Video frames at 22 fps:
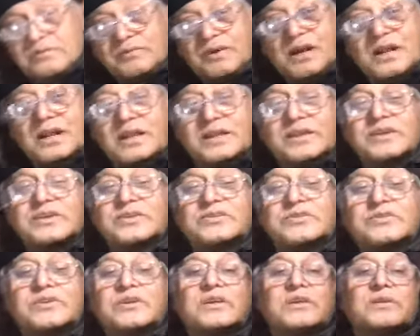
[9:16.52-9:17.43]

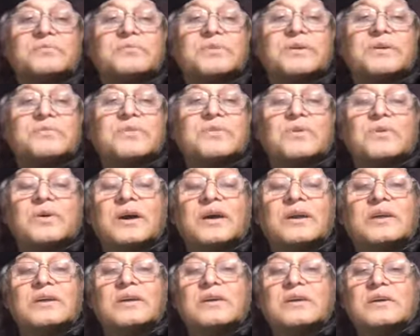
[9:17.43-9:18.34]
Bangladesh today, the people
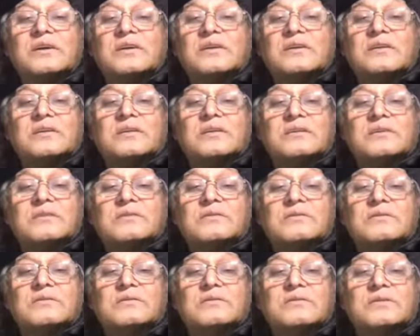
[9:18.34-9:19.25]
were
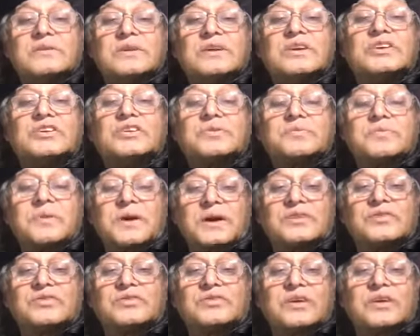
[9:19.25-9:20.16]
East
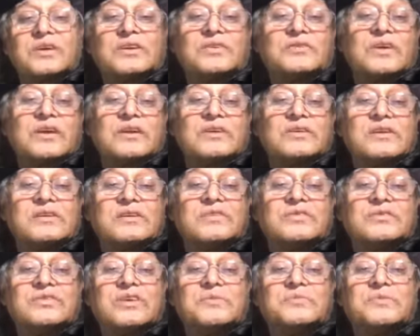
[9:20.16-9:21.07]
Pakistanis until
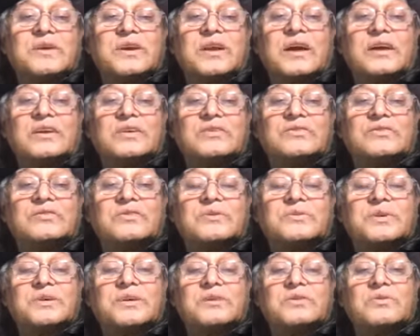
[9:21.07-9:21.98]
December
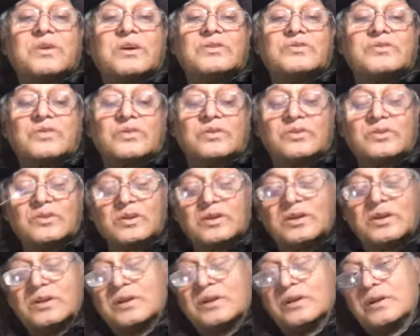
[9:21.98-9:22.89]
1971. So
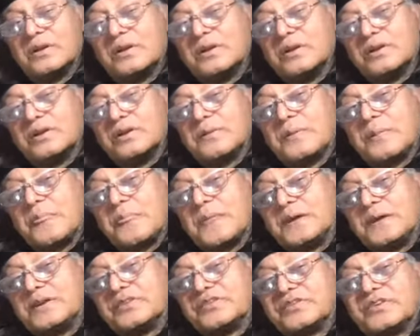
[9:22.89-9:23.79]

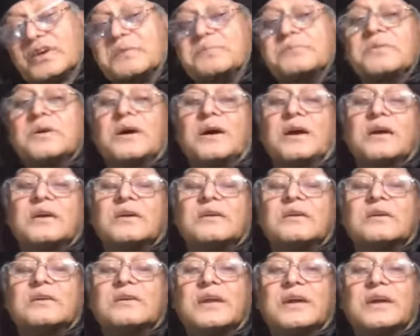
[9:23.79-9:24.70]

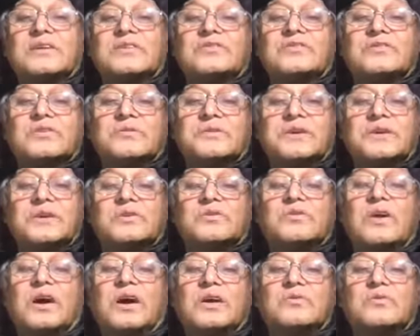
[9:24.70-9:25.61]
December
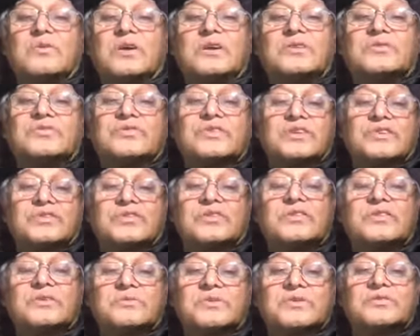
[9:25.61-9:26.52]
1971 was
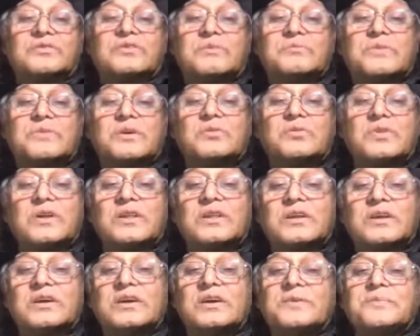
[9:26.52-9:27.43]
16th of December when
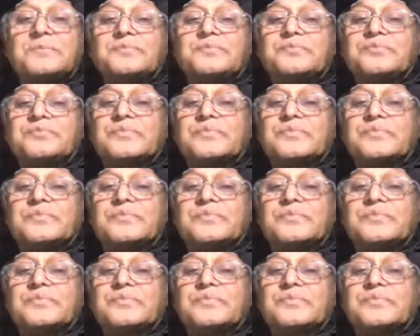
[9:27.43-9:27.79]
the